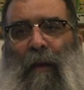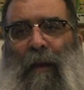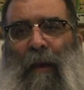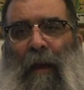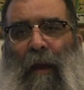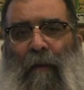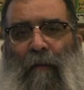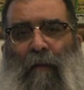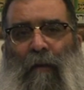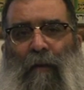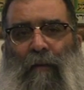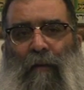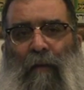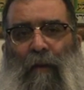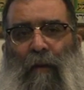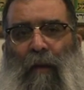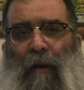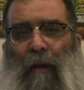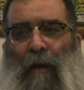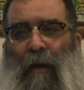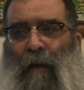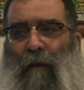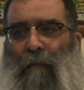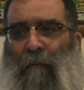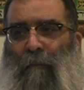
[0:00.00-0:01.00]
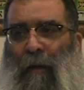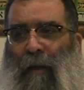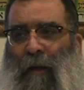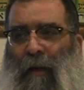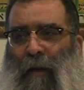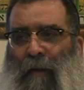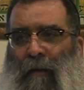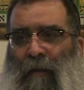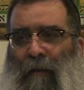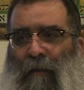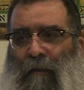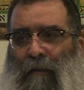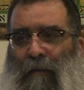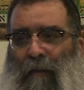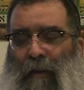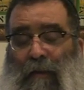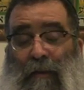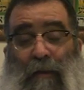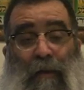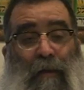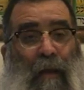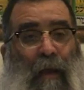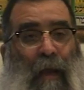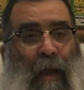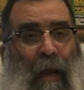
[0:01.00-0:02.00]
a character like Haman
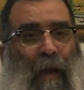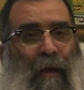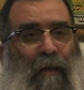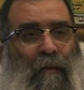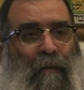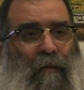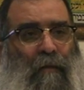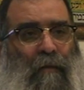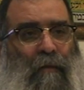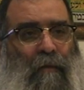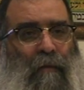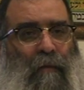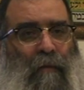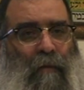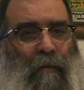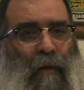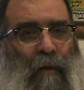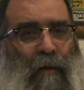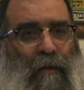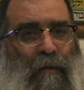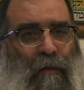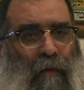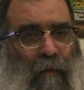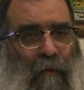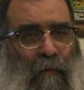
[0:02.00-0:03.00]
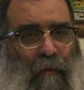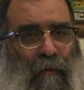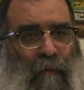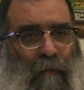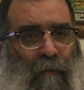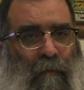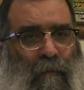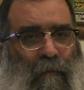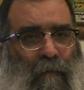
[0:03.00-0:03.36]
doesn't act on its own.